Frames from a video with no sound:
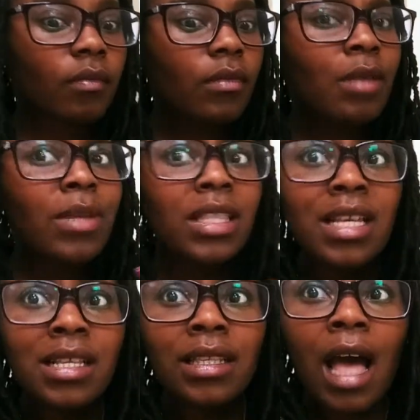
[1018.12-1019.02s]
But
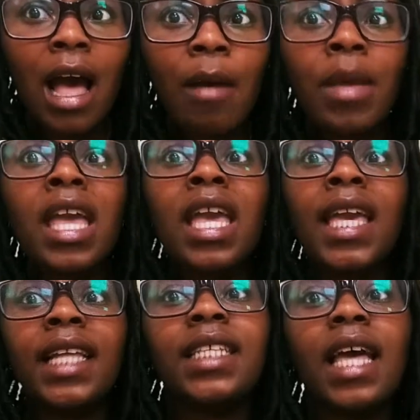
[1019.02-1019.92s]
this time
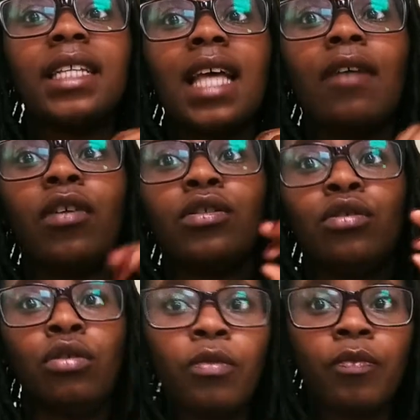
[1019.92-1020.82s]
he takes out a
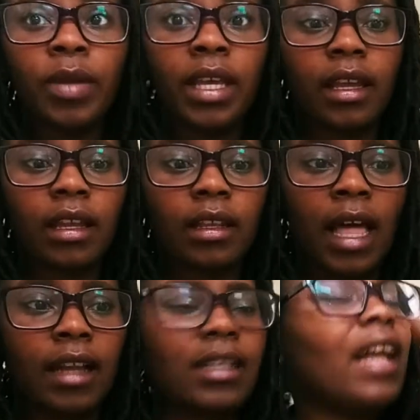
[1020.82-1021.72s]
toothpick,
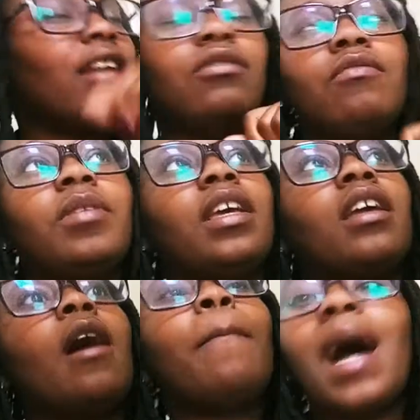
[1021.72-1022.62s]
like not a toothpick,
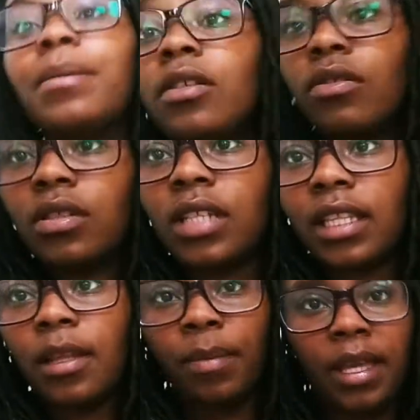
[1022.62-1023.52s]
a popsicle stick,
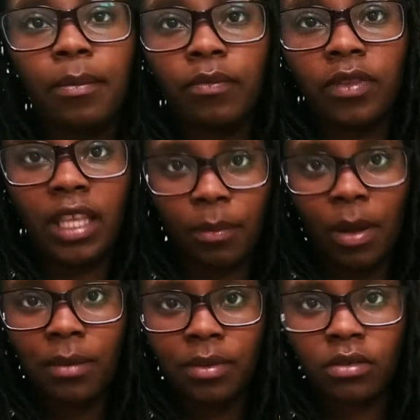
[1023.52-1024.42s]
the big thick
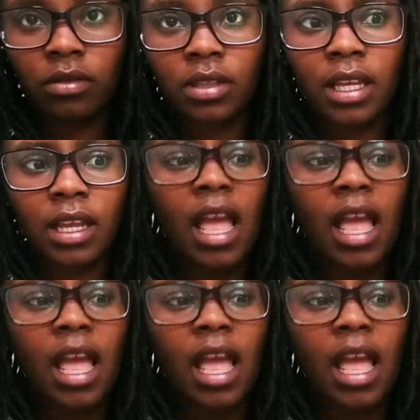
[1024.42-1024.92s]
popsicle stick.